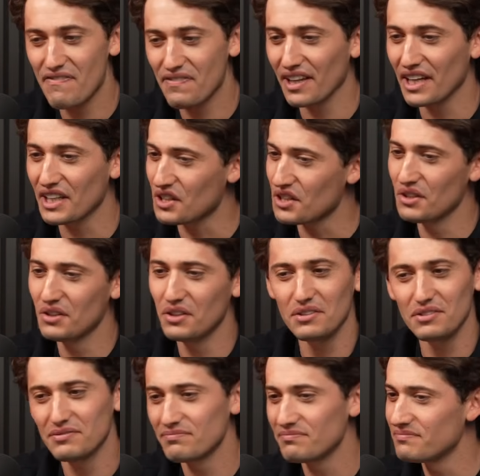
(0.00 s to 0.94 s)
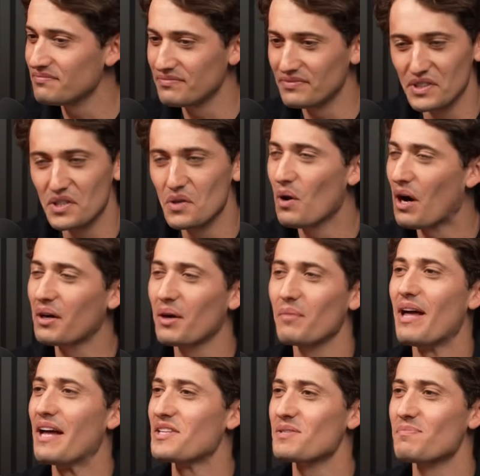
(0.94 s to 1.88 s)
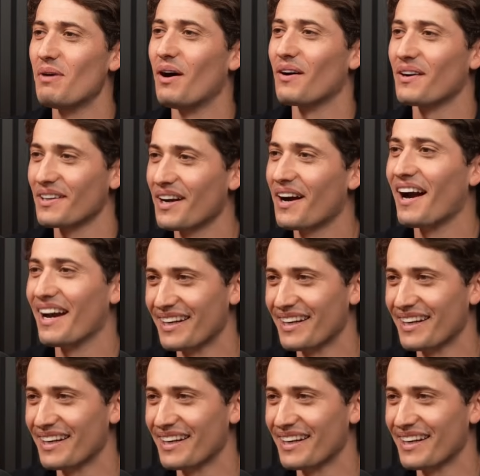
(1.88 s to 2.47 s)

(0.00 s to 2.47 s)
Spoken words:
feel like you welcome that smoke. All right,